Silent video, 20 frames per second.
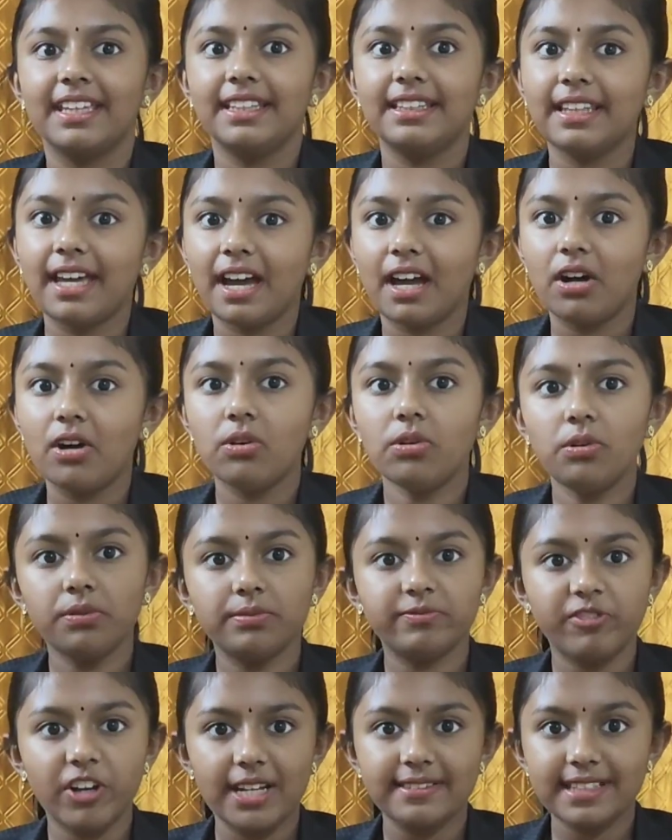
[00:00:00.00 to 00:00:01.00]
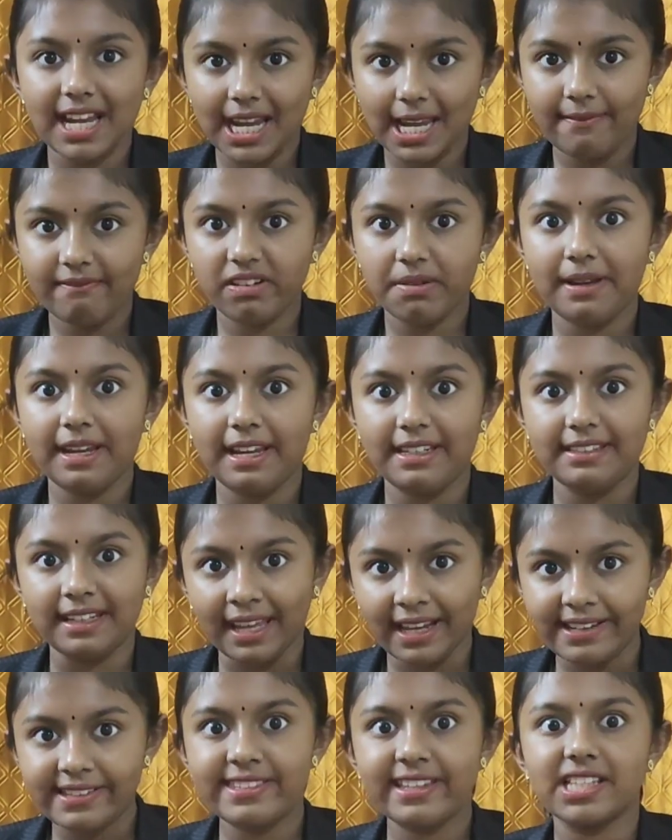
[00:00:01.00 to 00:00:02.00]
Now fun time for my
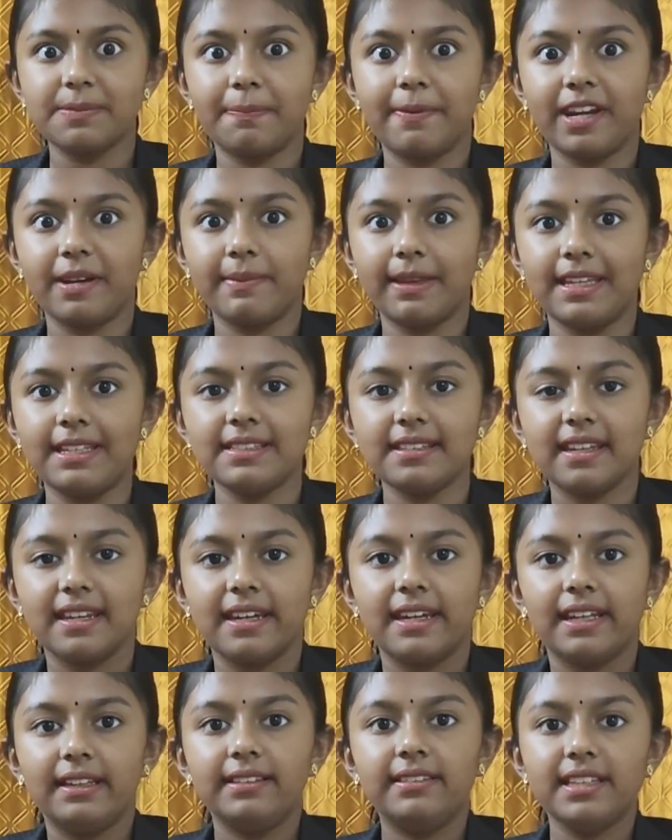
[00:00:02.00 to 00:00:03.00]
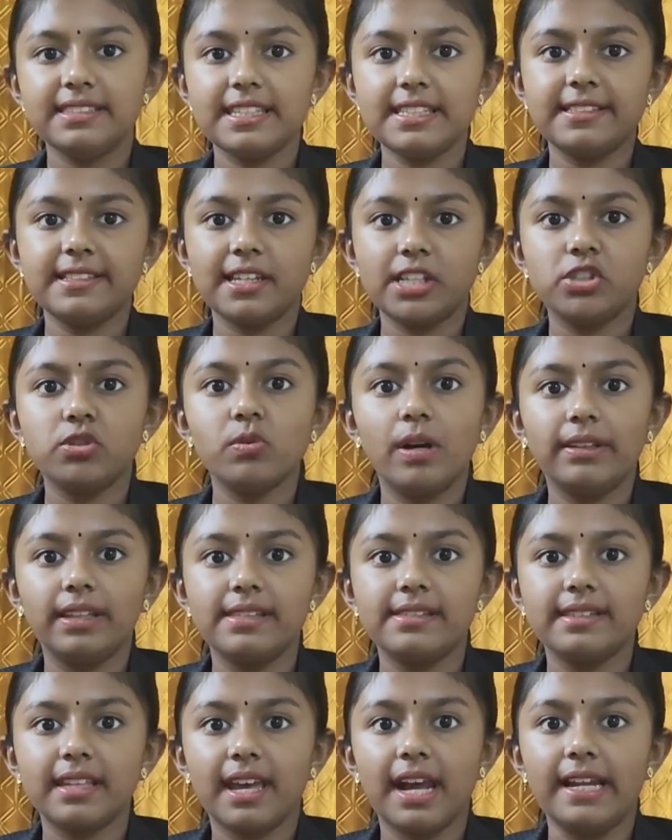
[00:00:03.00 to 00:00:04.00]
next experiment. This is just to
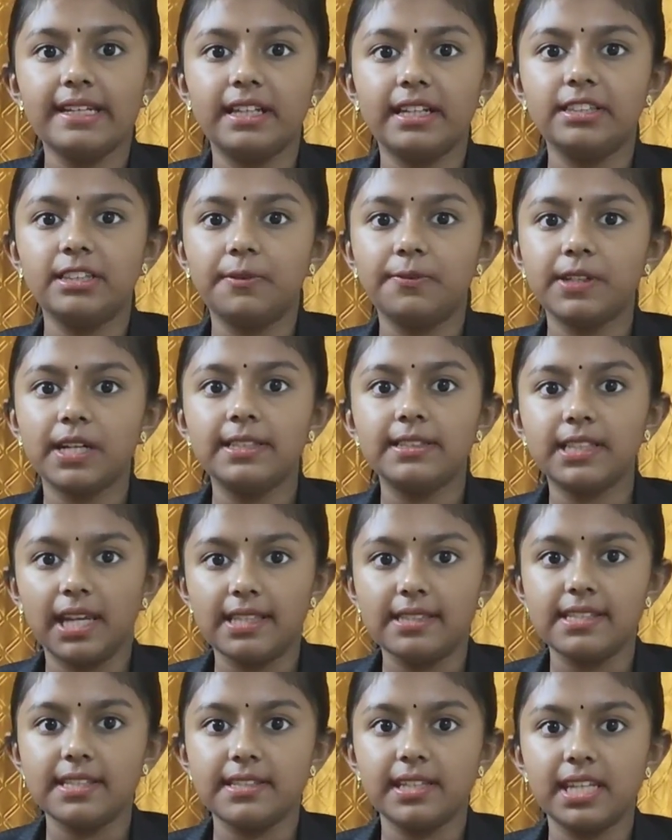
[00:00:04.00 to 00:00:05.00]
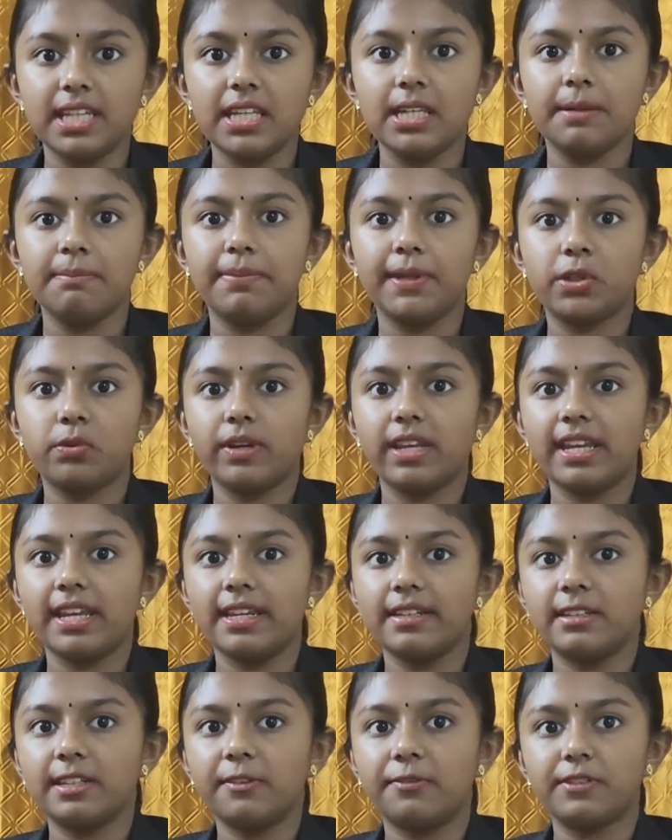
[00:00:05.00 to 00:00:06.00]
understand the different density
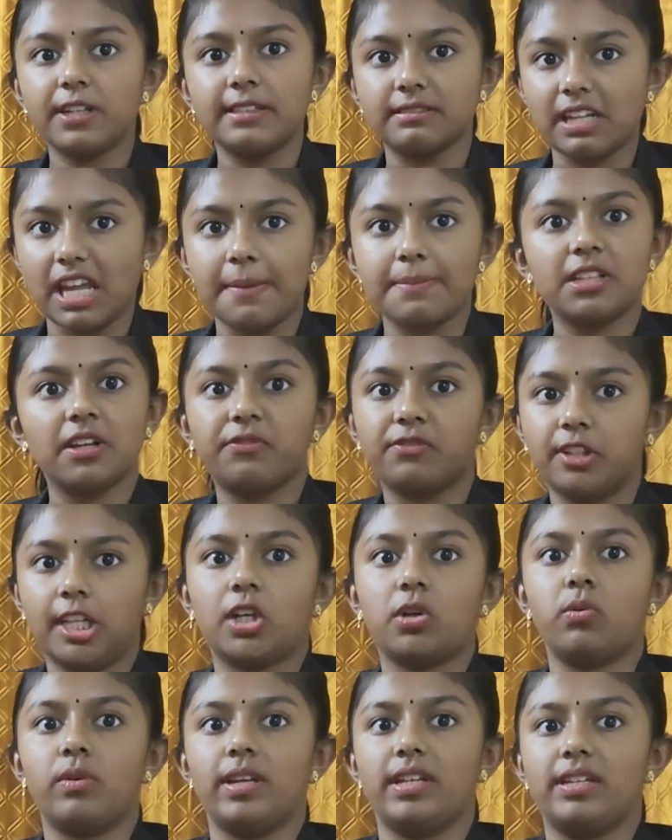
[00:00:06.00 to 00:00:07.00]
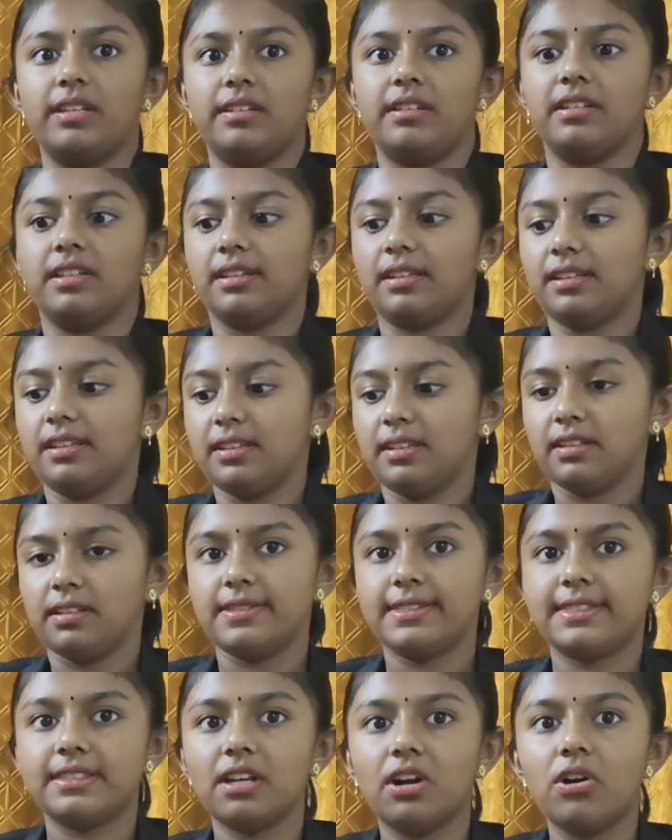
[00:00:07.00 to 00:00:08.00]
between different types of liquid.
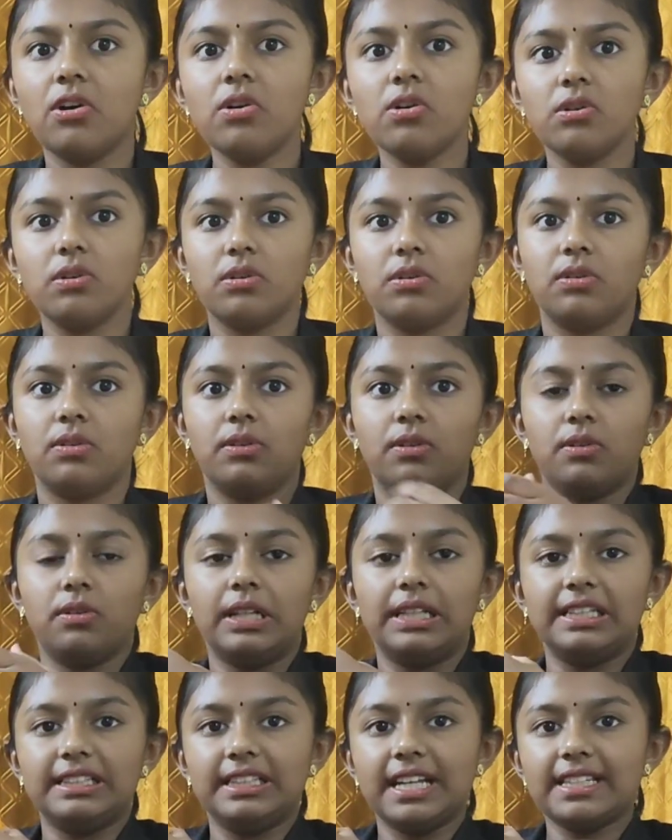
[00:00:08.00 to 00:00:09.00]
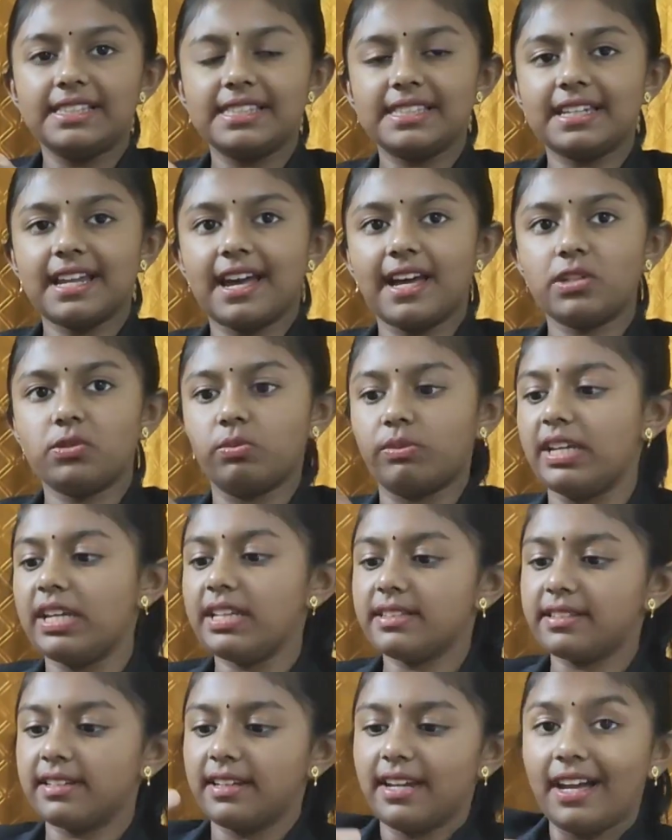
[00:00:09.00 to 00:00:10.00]
So let's start
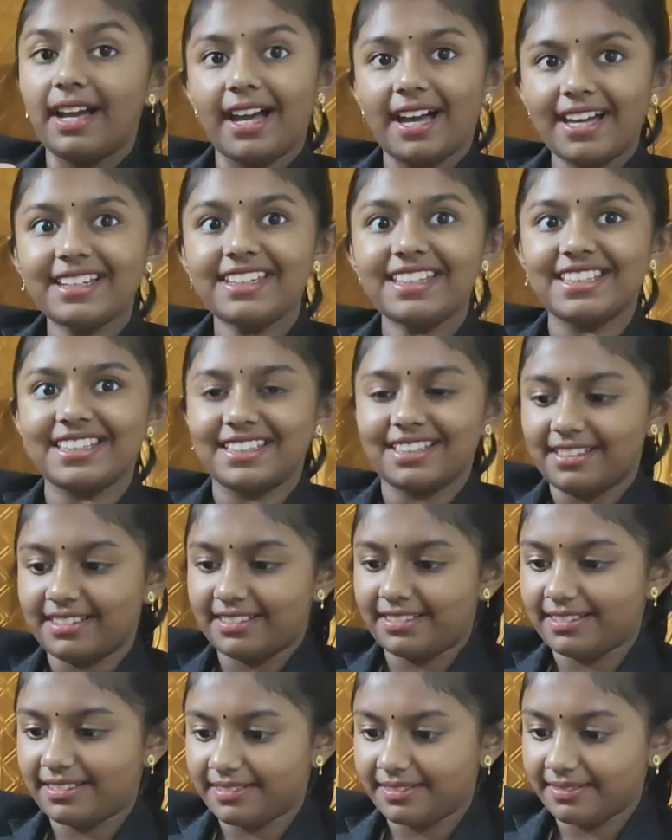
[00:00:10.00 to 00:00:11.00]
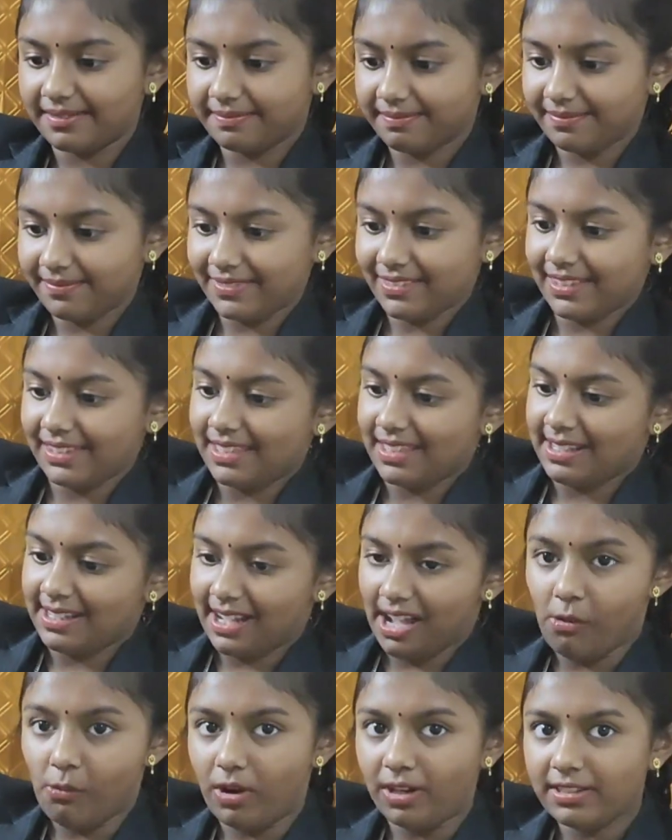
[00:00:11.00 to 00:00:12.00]
with honey.
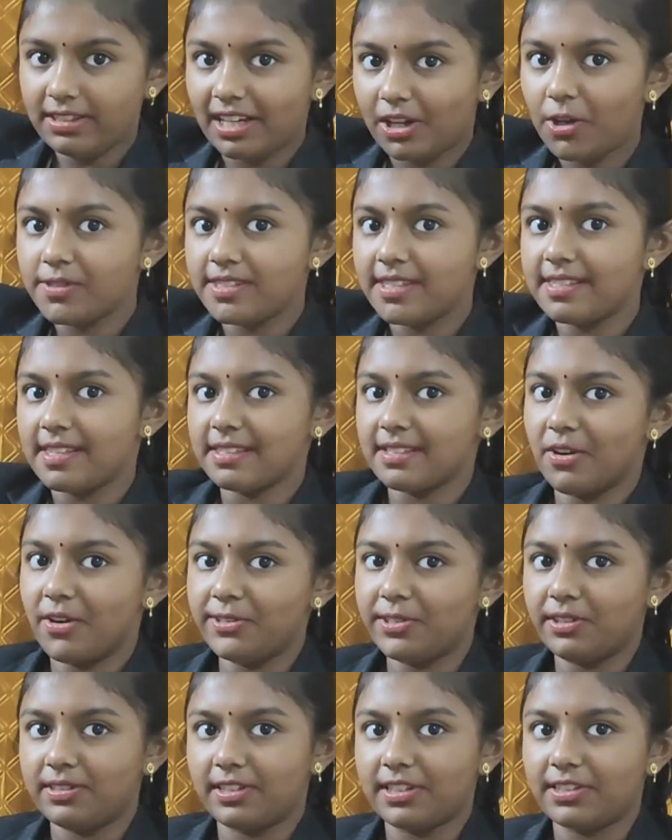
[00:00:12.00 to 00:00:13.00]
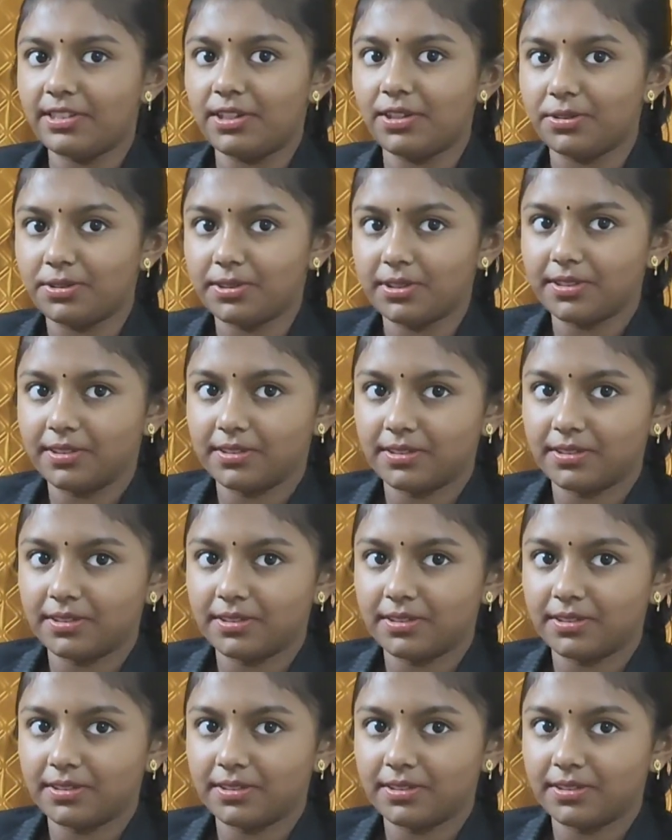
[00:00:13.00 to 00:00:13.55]
I wonder how this is going to turn out.